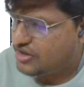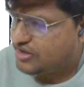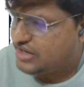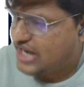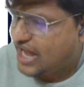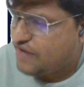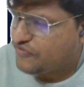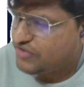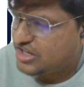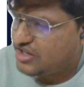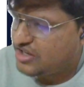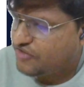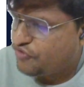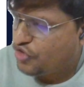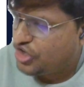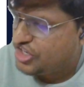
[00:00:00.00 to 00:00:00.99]
Now
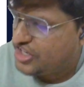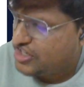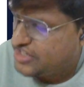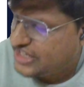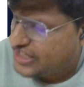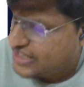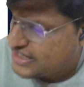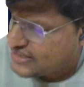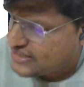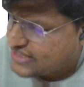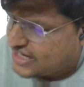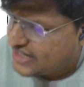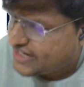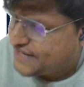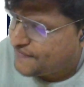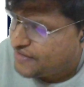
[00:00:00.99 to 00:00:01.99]
the further details
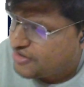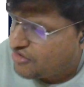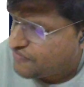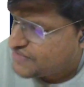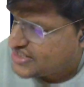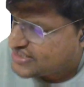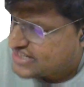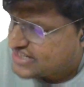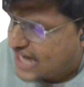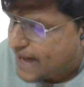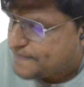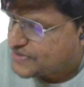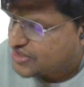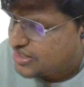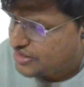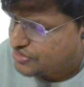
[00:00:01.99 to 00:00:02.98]
are given of the
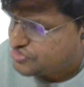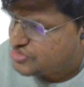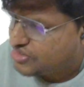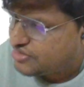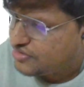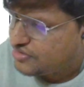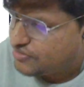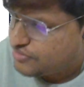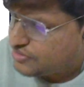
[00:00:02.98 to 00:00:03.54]
staff structure.